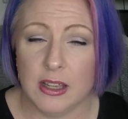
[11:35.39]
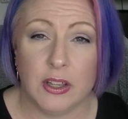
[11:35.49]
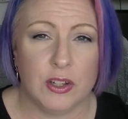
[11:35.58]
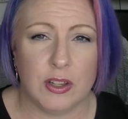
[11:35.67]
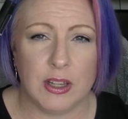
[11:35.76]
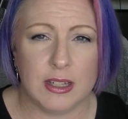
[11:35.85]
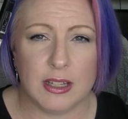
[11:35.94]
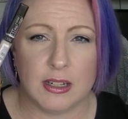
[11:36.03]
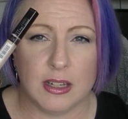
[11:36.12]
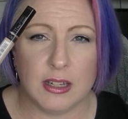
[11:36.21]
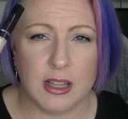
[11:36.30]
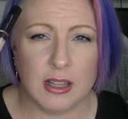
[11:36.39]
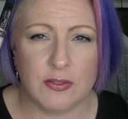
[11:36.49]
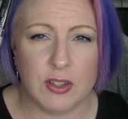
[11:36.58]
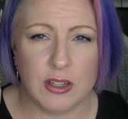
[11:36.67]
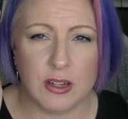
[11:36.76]
Don't get sucked in like
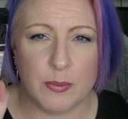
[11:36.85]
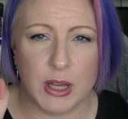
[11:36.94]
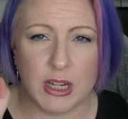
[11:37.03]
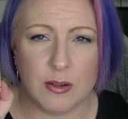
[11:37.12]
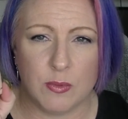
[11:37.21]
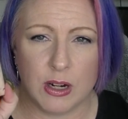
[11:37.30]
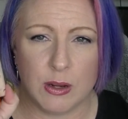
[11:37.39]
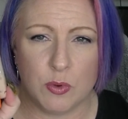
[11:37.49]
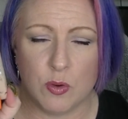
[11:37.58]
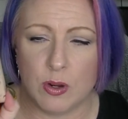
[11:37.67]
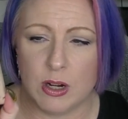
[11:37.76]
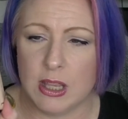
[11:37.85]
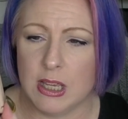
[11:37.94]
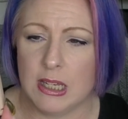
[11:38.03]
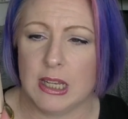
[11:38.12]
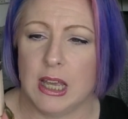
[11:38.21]
the first time I did when I bought one of
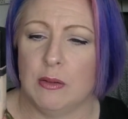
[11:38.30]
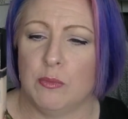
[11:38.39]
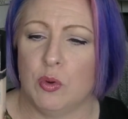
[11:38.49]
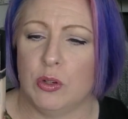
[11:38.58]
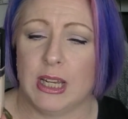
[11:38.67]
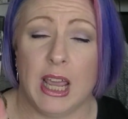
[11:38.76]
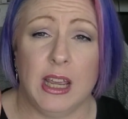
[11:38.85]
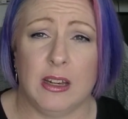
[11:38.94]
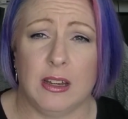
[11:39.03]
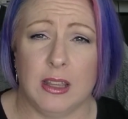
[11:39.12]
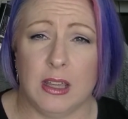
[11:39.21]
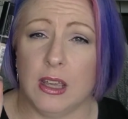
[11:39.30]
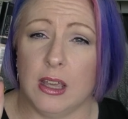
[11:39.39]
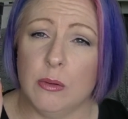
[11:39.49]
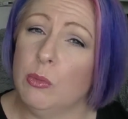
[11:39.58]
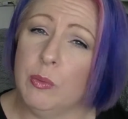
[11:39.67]
these and bought 10 thinking
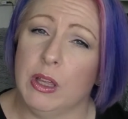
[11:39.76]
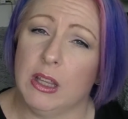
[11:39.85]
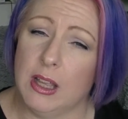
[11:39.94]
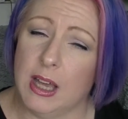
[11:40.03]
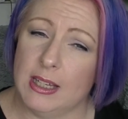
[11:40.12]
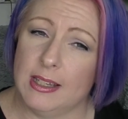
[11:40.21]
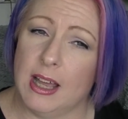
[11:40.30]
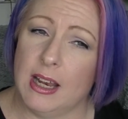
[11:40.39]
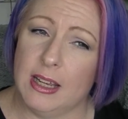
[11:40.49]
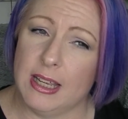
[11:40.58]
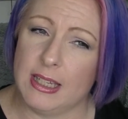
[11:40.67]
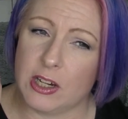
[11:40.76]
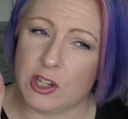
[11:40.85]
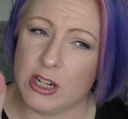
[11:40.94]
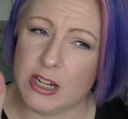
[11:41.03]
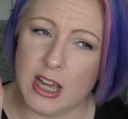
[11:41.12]
it would be the lightest colour. It's
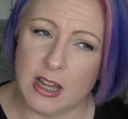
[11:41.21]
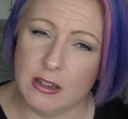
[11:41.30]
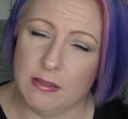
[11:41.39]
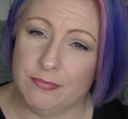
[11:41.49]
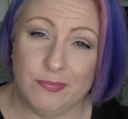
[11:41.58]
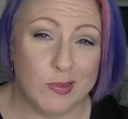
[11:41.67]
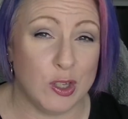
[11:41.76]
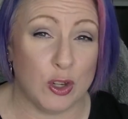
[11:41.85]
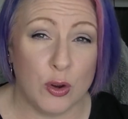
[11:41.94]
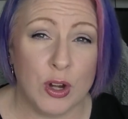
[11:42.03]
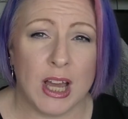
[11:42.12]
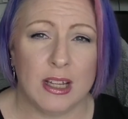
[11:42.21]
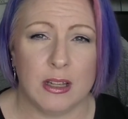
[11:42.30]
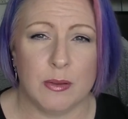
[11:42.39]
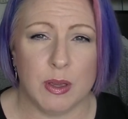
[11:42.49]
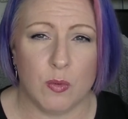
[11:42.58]
actually darker. Don't ask
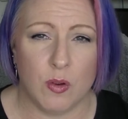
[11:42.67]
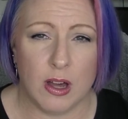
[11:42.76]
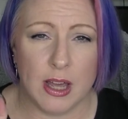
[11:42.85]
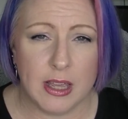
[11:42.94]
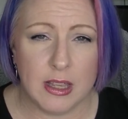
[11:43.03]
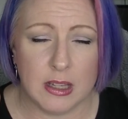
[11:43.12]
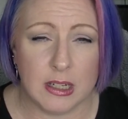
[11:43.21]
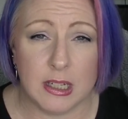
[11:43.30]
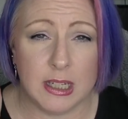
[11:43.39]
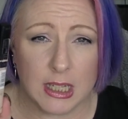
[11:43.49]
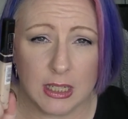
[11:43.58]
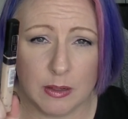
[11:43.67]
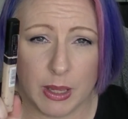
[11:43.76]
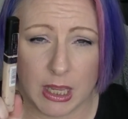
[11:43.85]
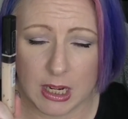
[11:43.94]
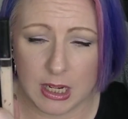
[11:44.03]
me why. It doesn't
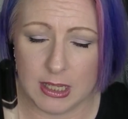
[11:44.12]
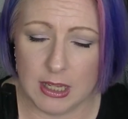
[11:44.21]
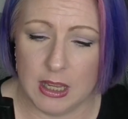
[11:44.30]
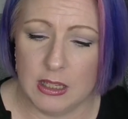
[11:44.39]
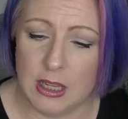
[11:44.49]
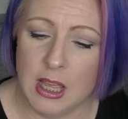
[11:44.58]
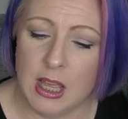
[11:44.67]
make any sense.